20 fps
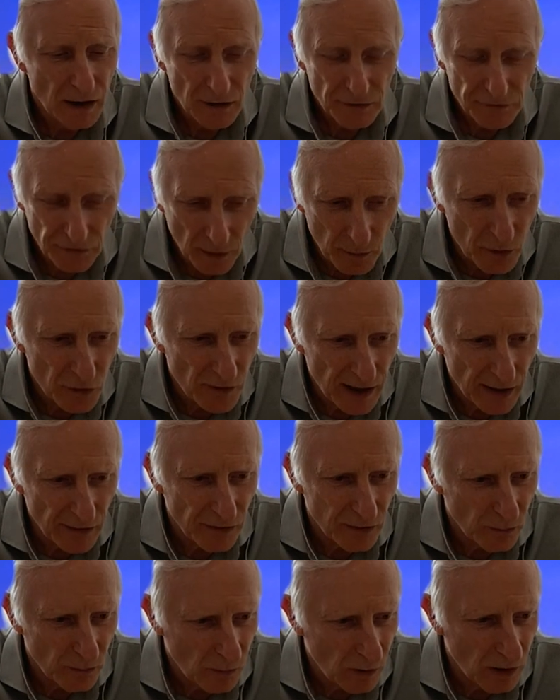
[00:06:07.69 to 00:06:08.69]
from
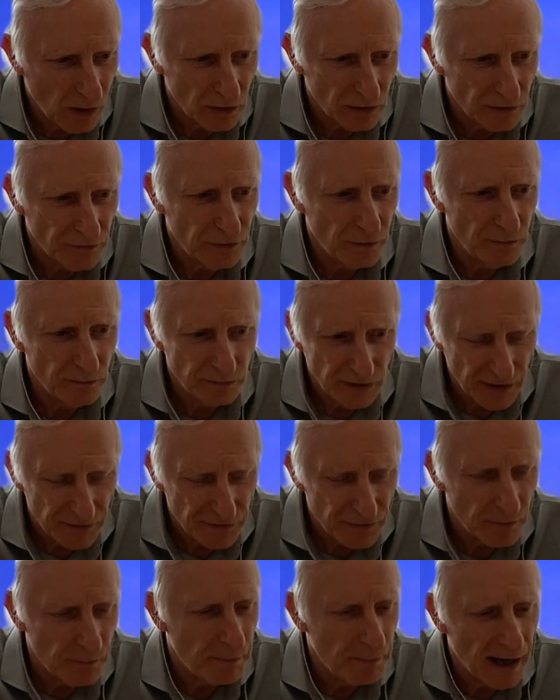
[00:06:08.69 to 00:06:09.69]
around the world, from
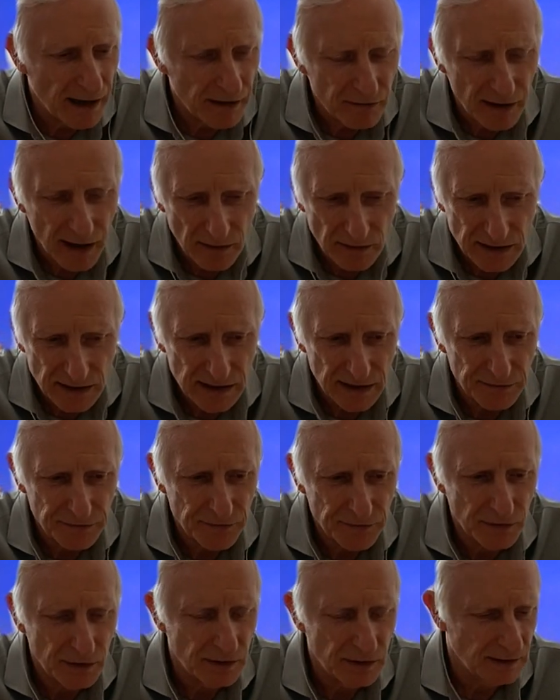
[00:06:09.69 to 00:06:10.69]
different backgrounds,
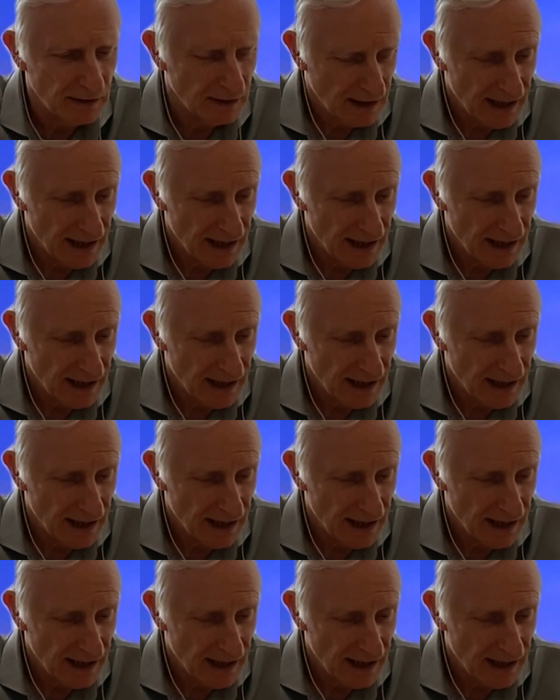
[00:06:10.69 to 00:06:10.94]
different